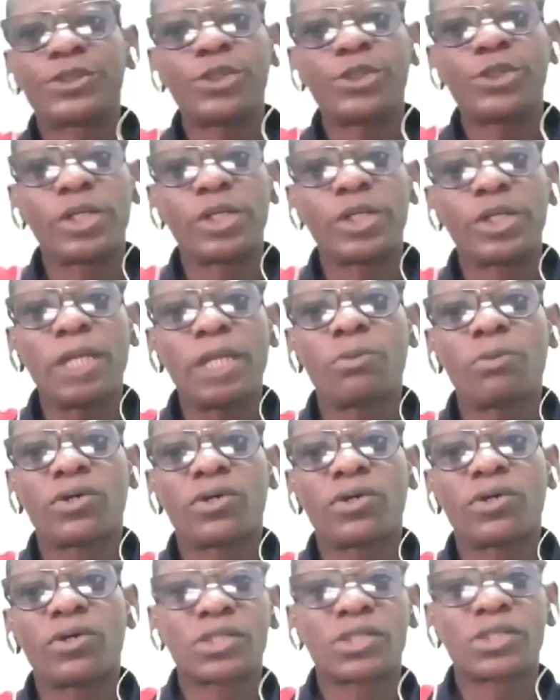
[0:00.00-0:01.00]
to your
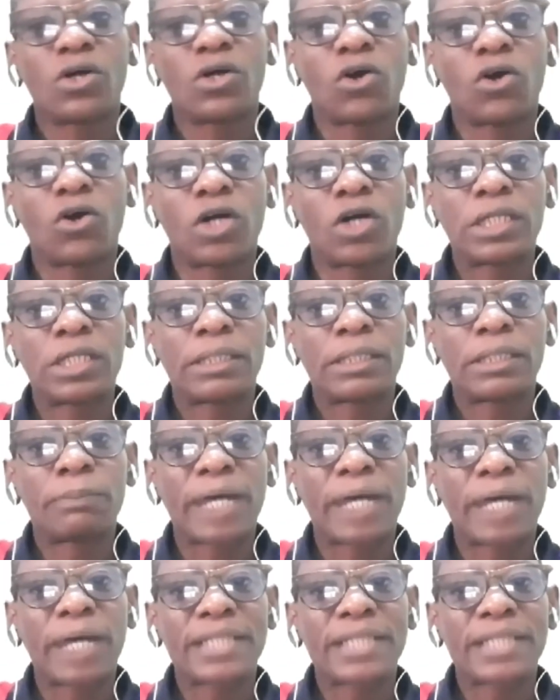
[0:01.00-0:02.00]
neighbors or
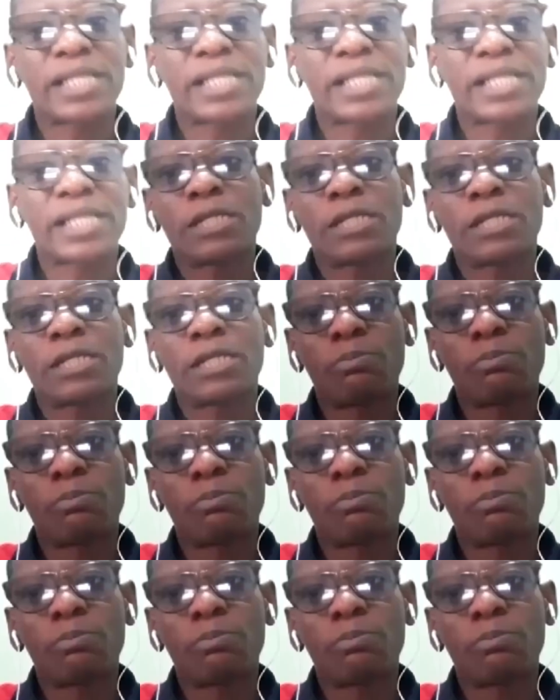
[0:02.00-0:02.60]
by sending it